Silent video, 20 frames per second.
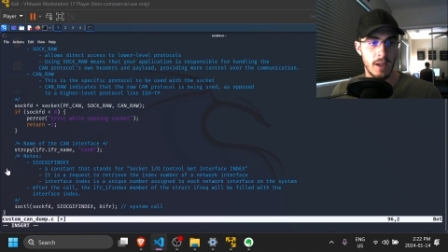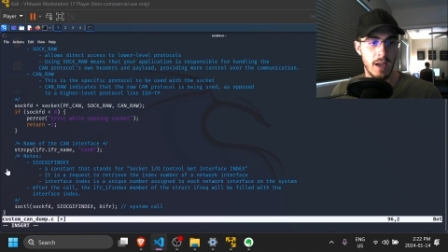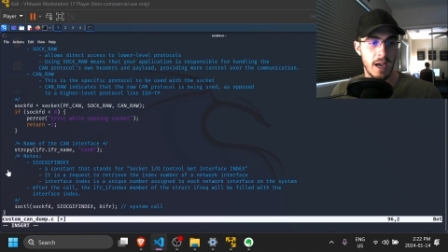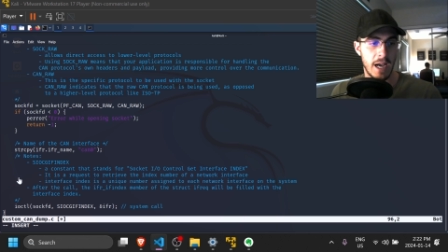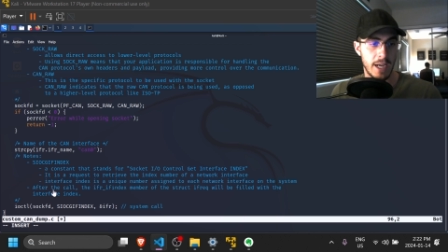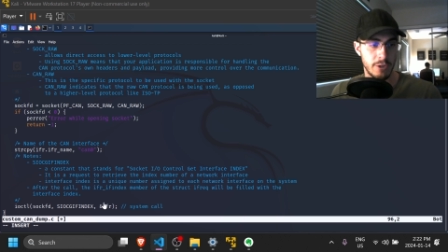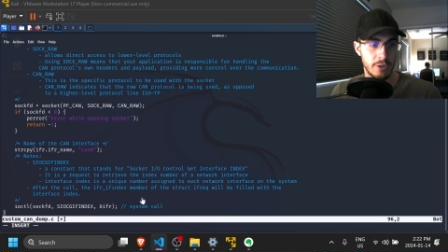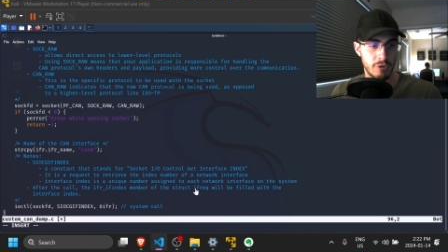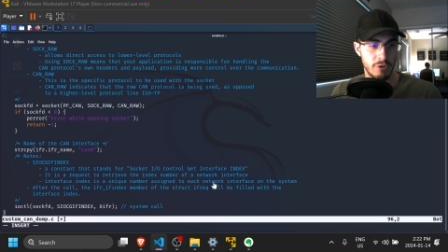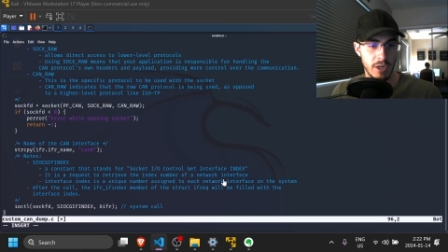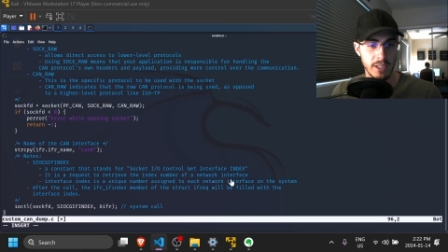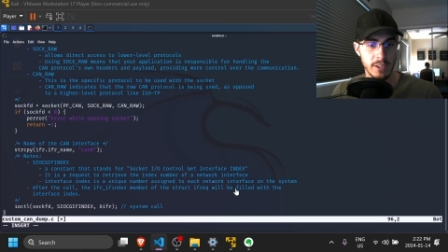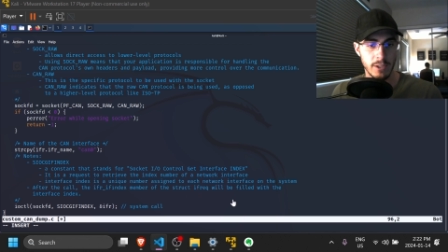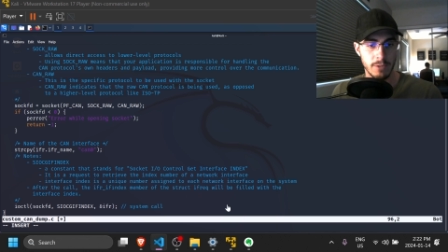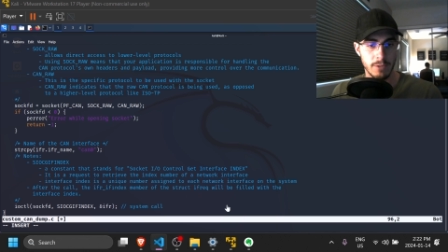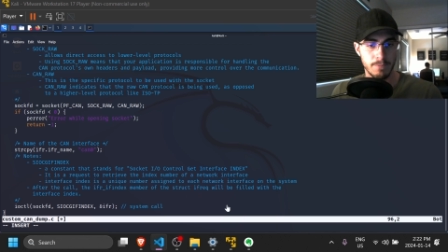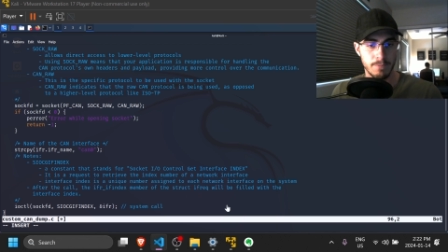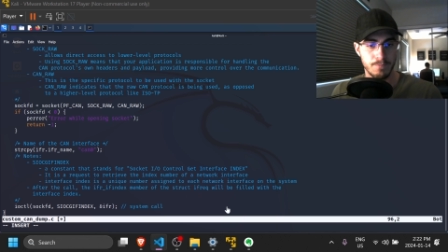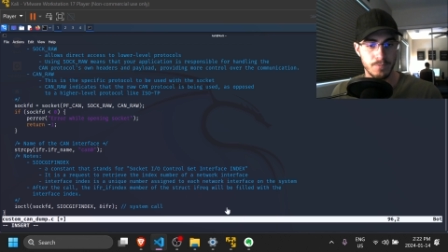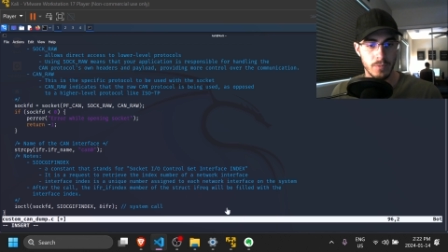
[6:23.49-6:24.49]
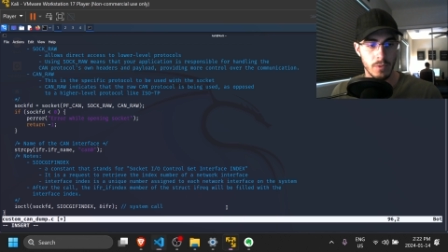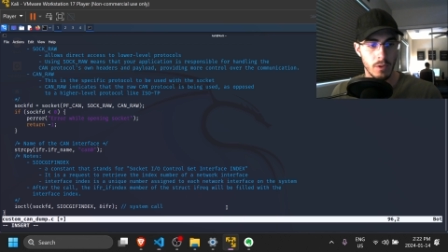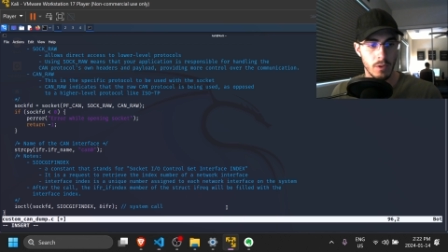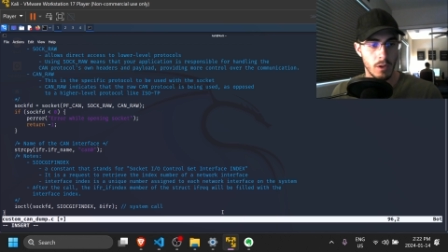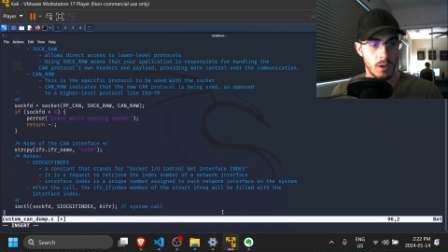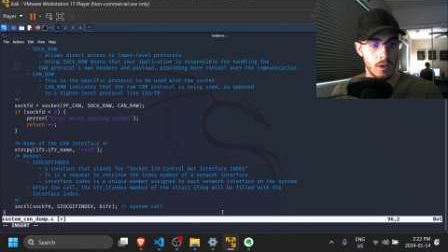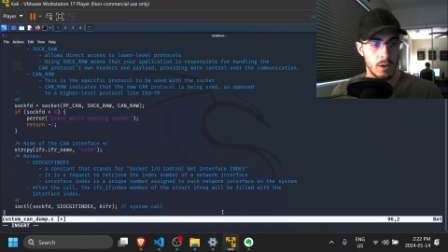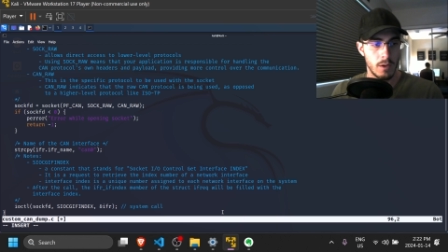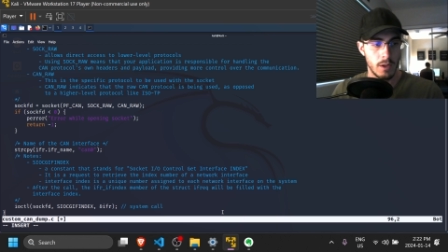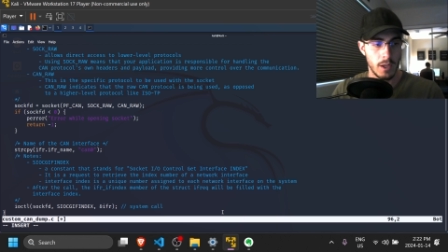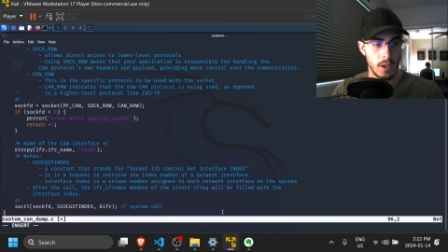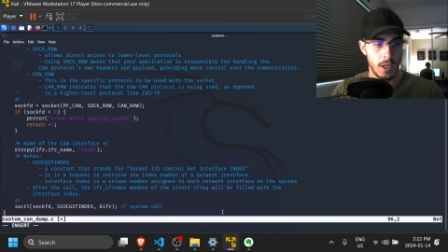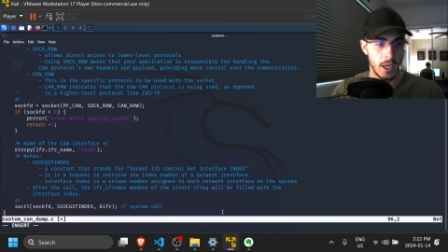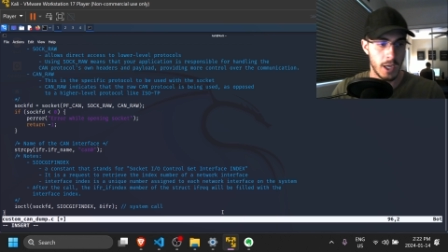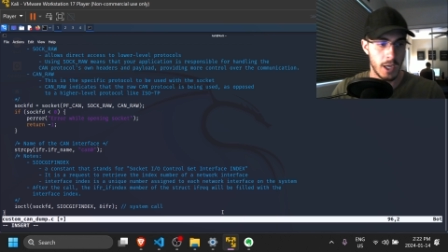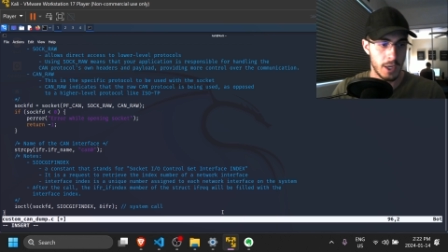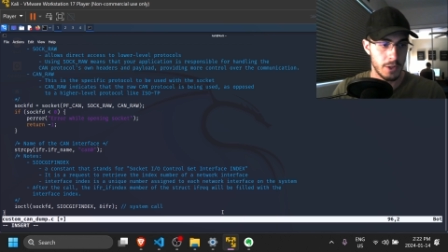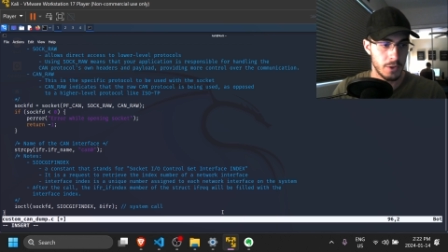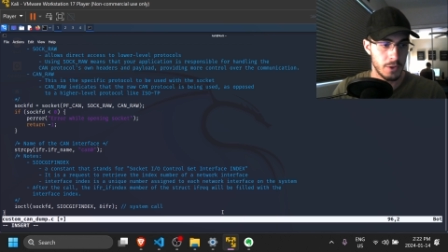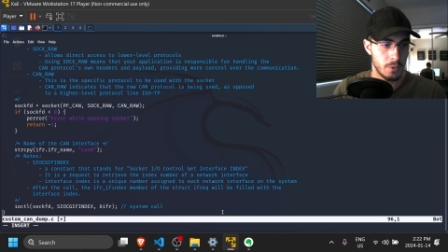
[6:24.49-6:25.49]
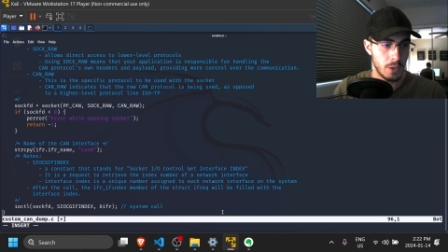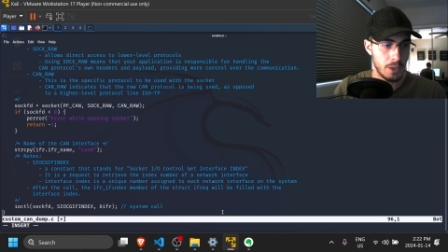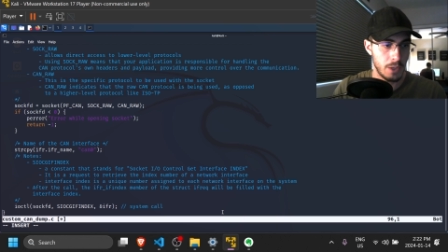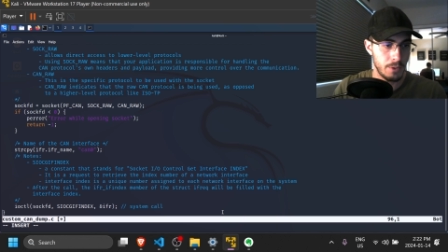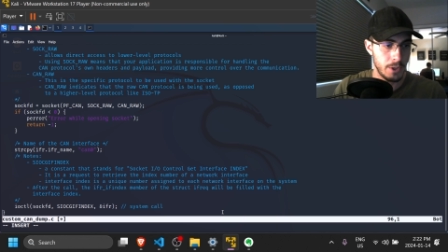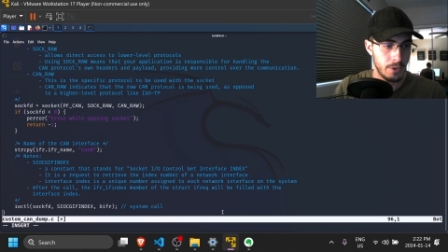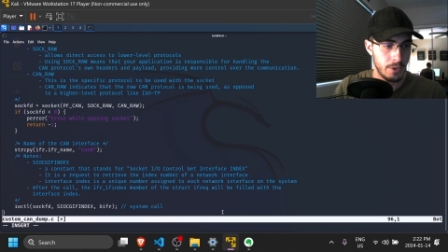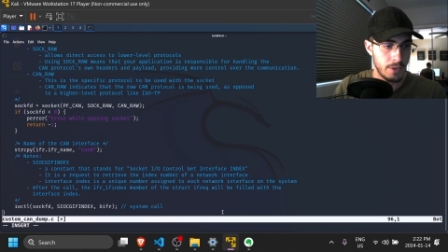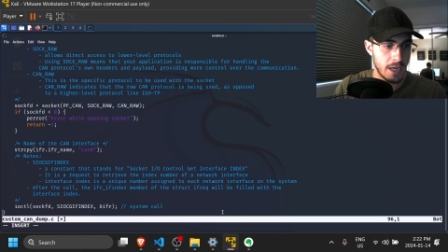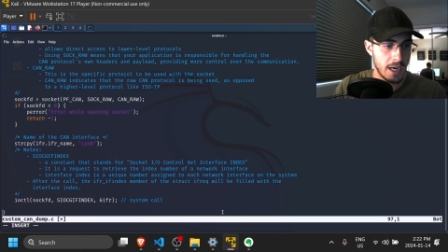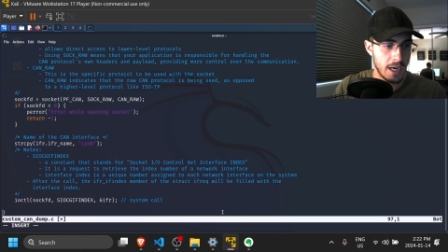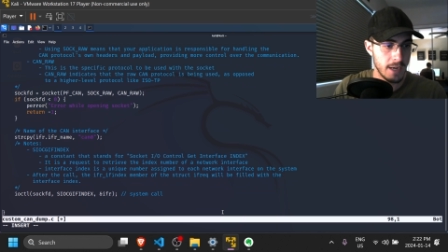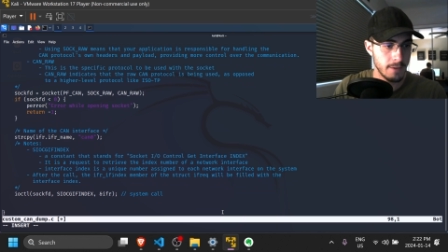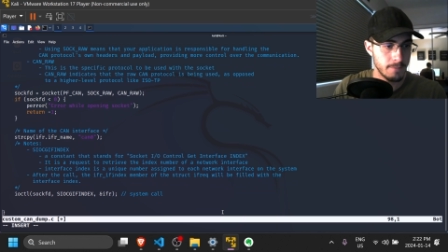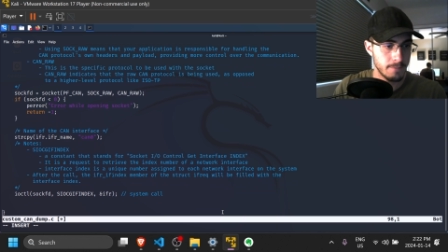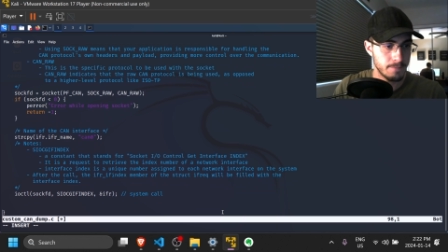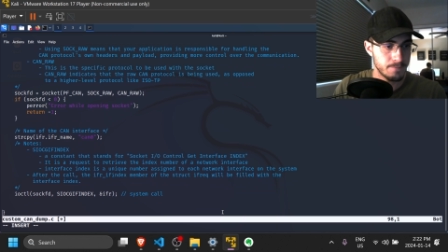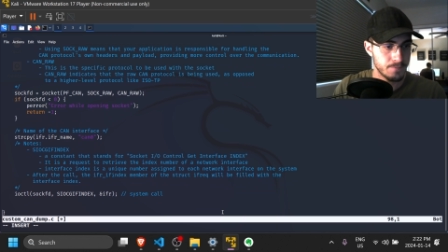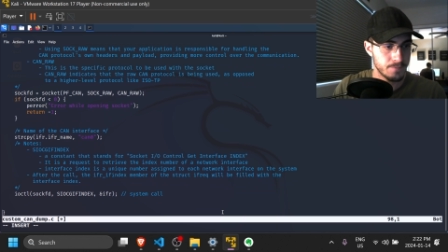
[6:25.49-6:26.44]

address. And the way we do that